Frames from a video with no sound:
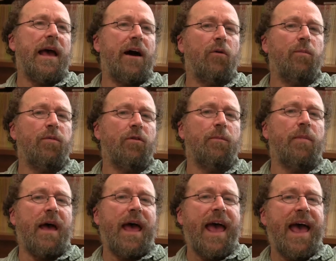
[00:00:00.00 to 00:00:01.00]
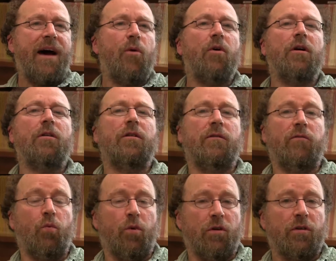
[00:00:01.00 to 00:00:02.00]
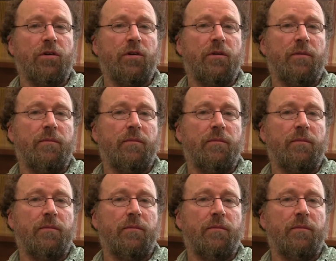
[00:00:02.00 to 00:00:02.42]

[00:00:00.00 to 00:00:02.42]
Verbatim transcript: output per hour of work.